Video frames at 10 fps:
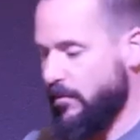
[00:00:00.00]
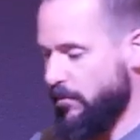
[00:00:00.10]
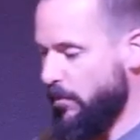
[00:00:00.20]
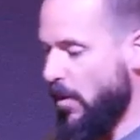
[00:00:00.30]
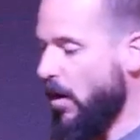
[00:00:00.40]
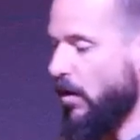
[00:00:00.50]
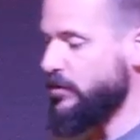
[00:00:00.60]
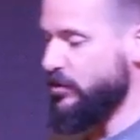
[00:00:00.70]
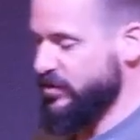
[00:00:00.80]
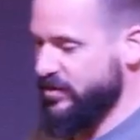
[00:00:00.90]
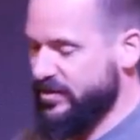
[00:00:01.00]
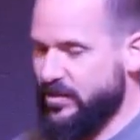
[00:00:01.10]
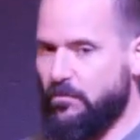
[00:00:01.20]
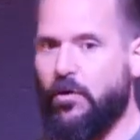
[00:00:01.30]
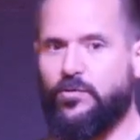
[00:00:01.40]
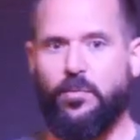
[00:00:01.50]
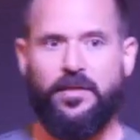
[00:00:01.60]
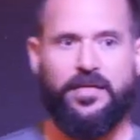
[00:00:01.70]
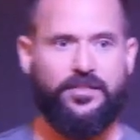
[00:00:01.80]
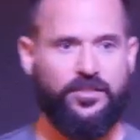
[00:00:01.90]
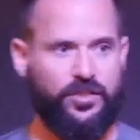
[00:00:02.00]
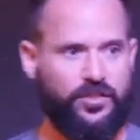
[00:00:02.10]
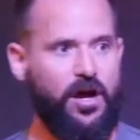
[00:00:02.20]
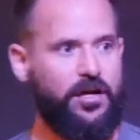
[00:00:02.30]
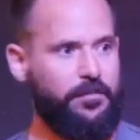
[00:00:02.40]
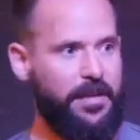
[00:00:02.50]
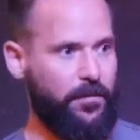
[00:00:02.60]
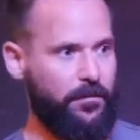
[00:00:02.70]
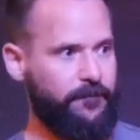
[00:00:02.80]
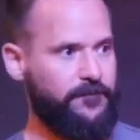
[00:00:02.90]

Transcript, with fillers: Paul uses this in multiple places to talk about